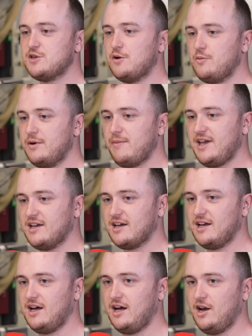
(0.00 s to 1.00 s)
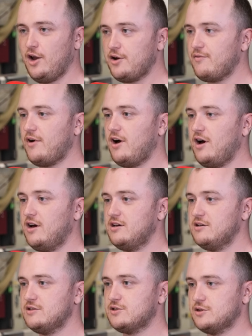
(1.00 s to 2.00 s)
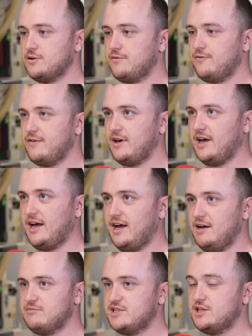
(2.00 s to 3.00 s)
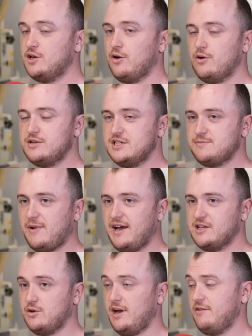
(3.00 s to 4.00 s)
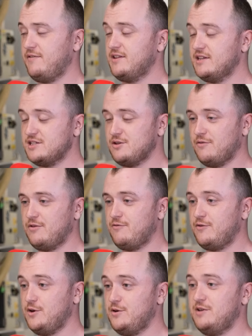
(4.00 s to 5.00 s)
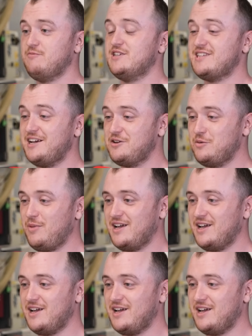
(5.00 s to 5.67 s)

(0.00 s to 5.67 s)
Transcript: so we make a lot of our sort of security spikes or anything that's not for food in recycled